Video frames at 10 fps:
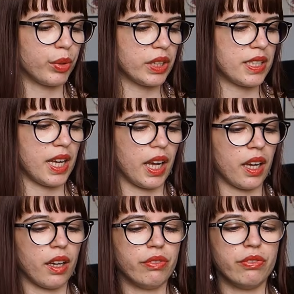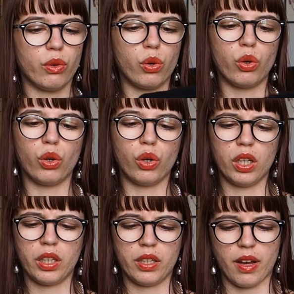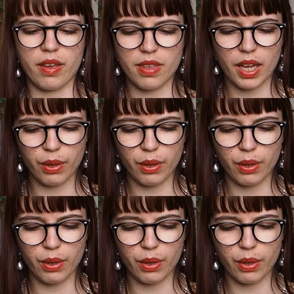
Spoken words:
knitting for, I think